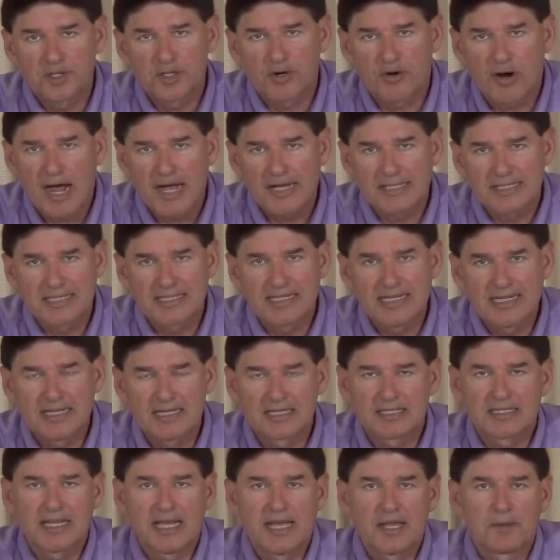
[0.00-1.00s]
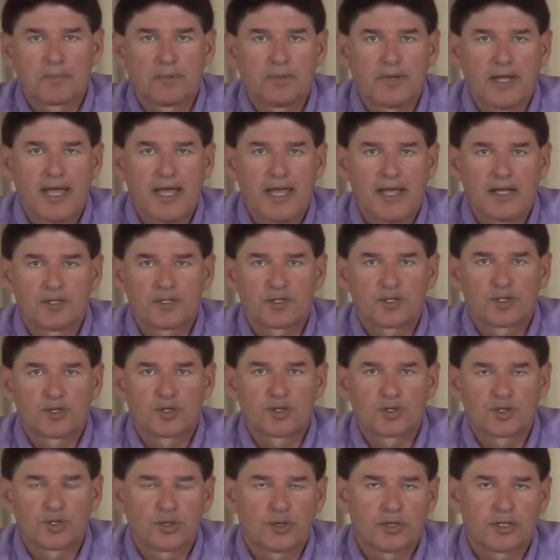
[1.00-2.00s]
an atrocity to take place
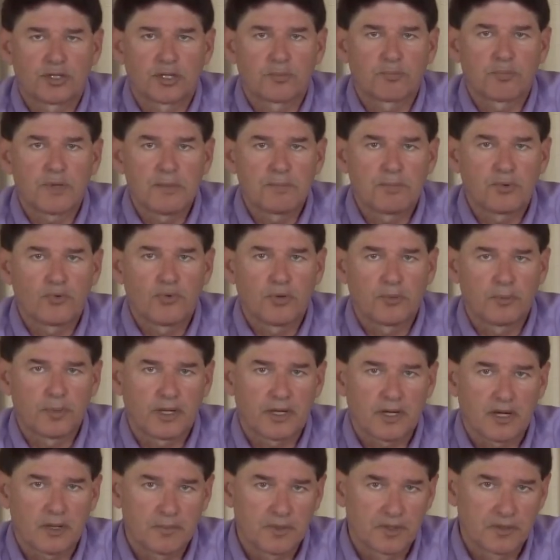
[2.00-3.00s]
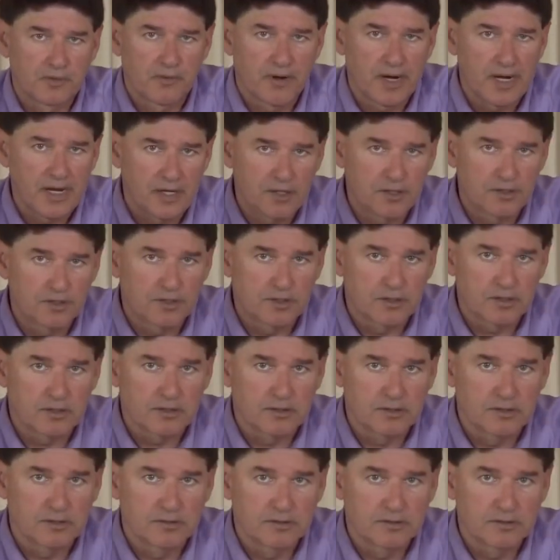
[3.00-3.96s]
so that the people would become enraged.